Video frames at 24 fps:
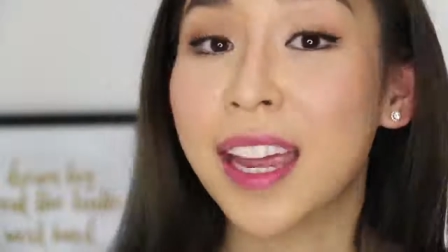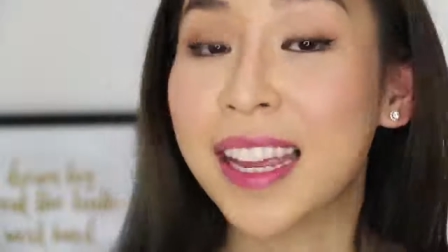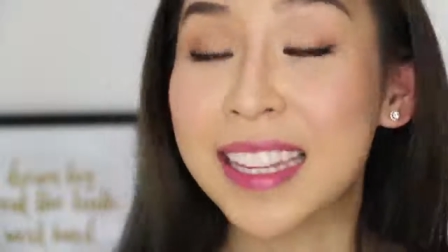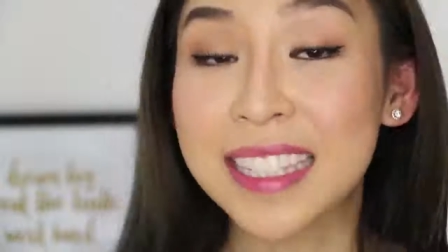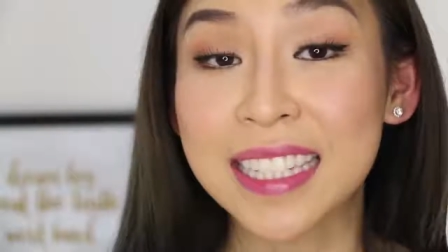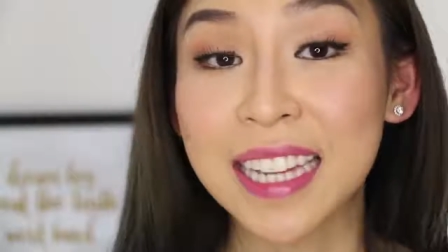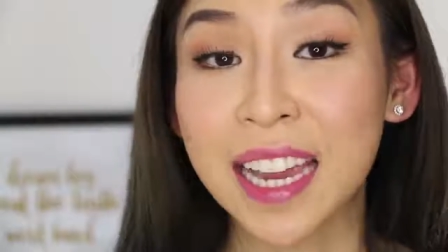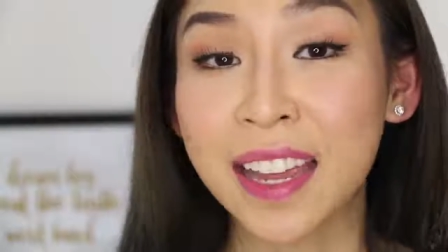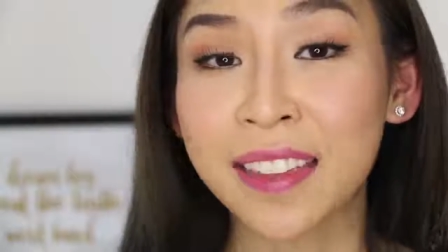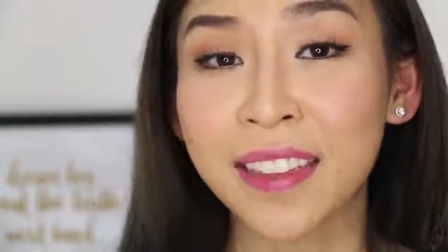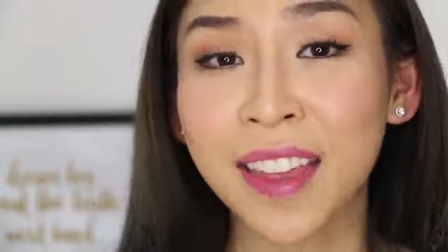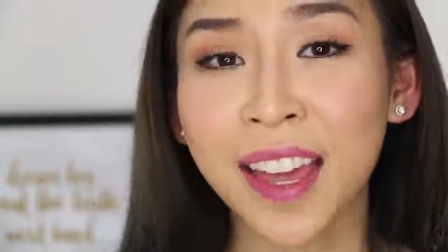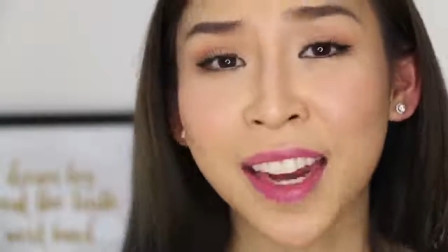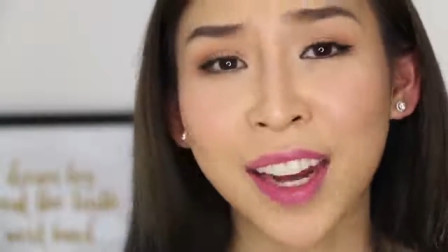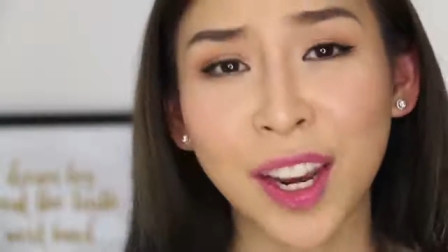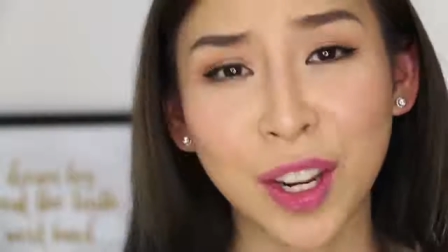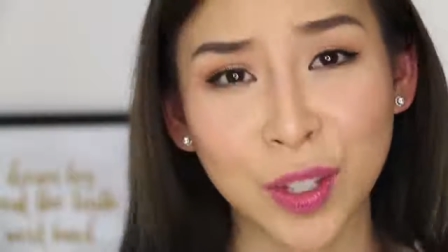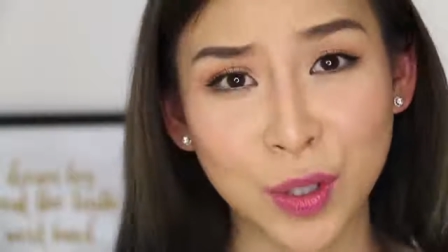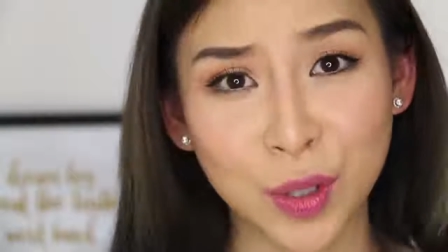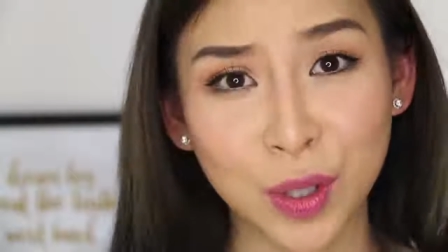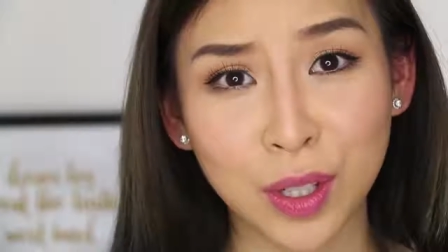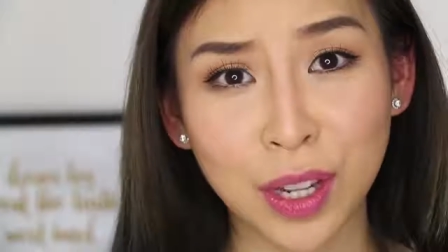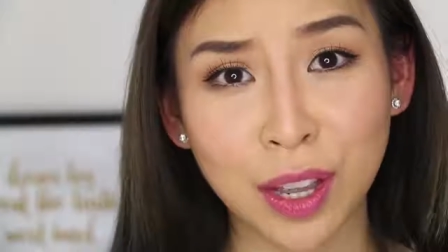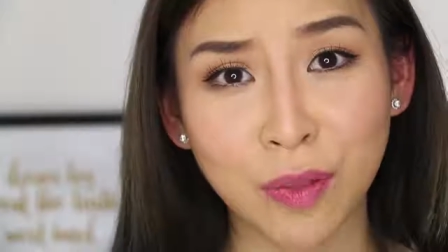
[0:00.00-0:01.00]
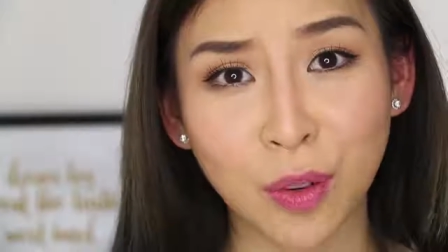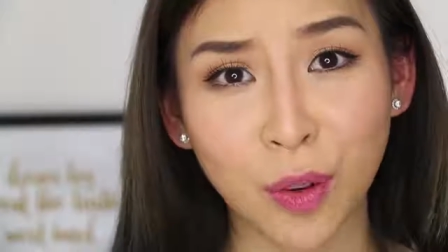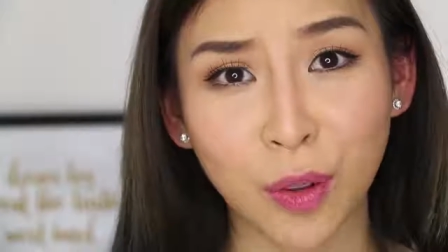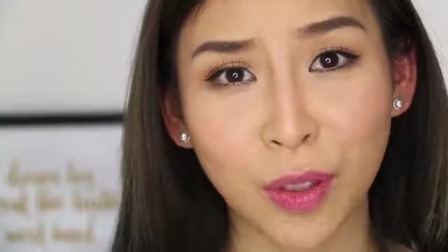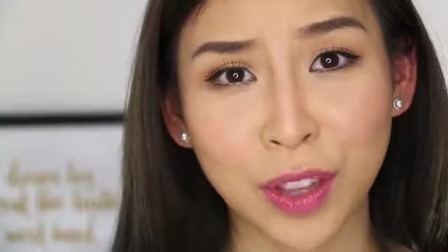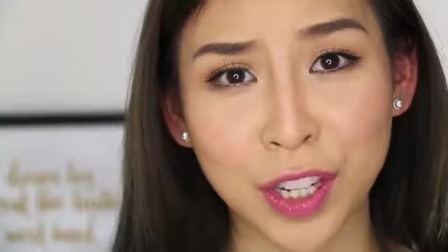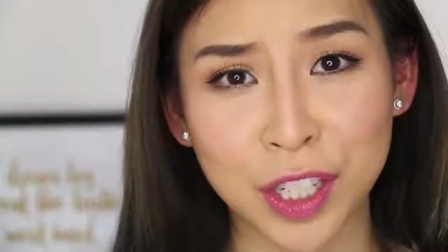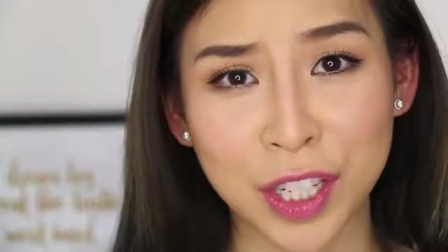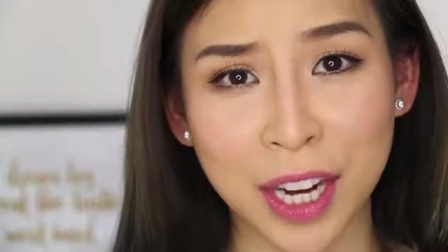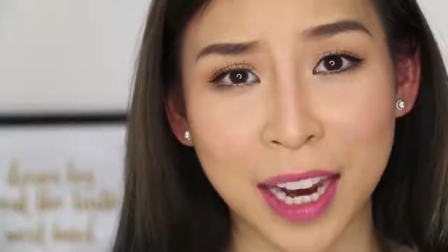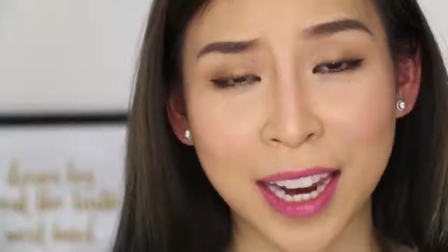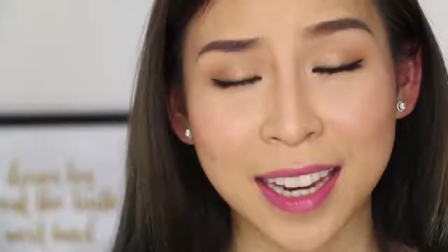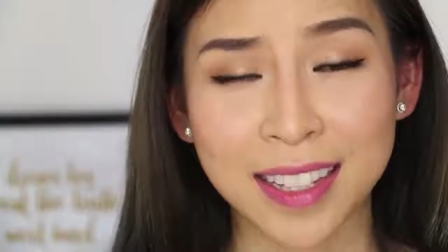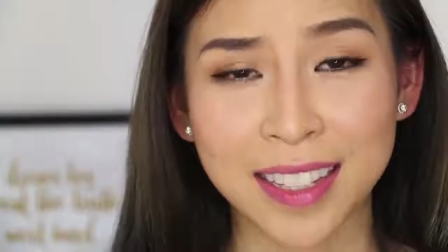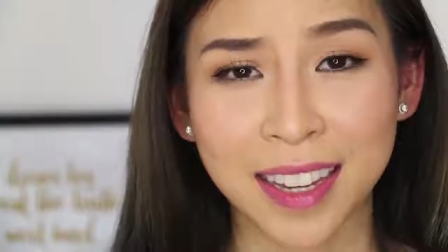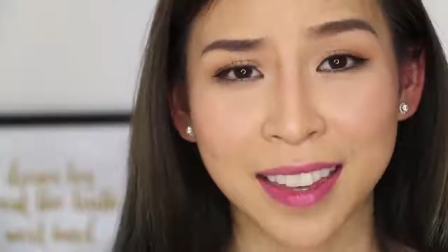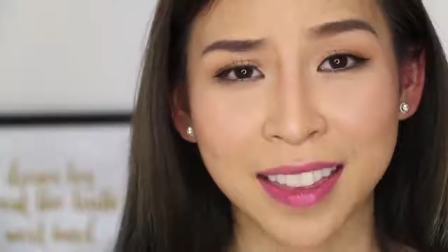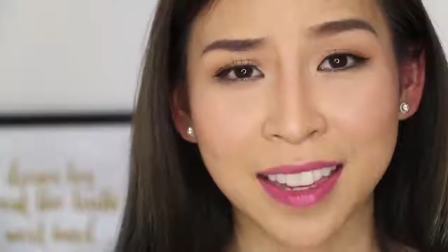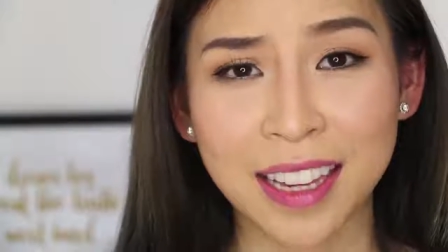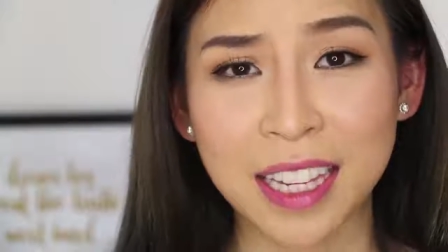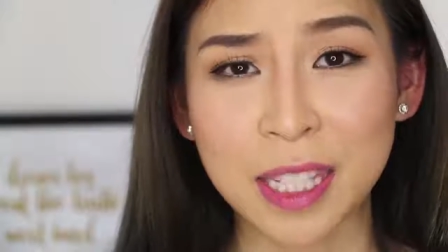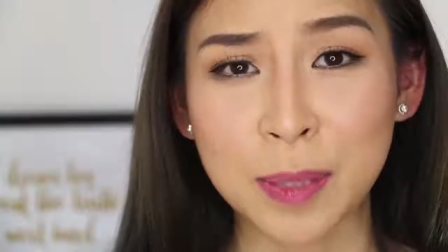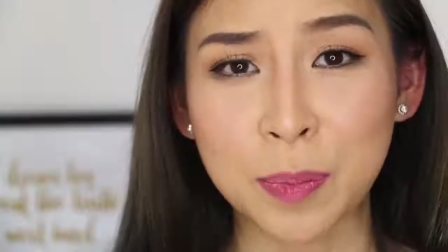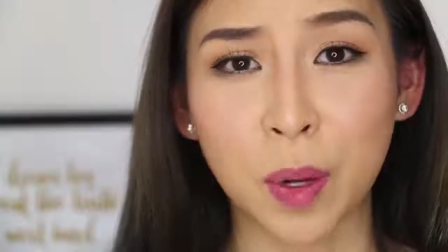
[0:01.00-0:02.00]
In saying that, I do love all the shades. I
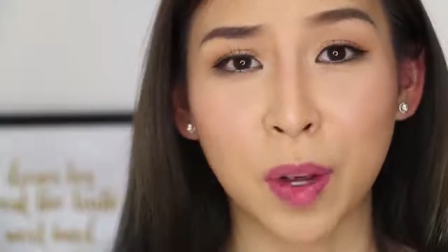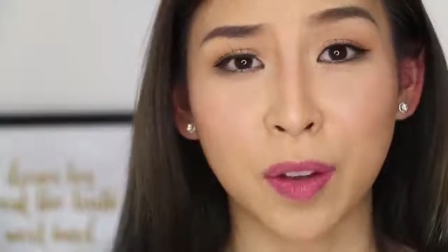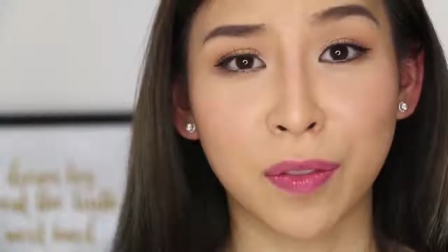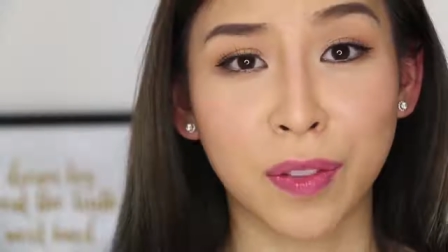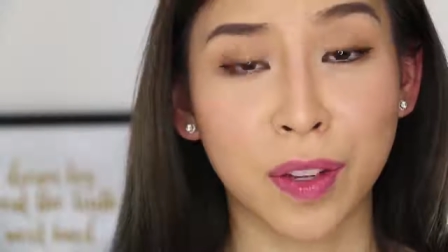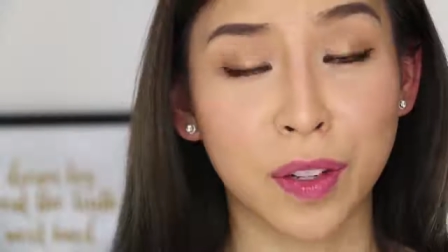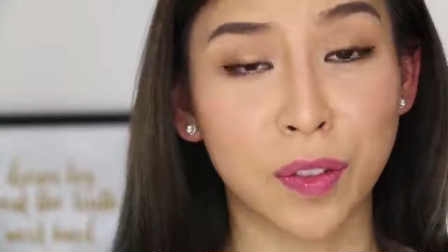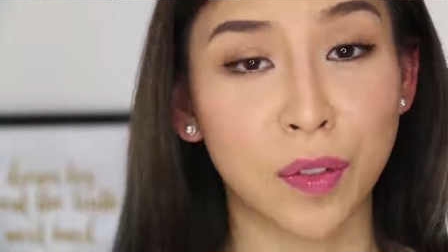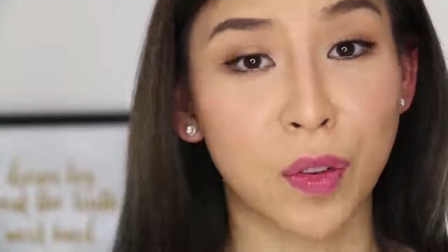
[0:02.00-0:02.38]
think it's perfect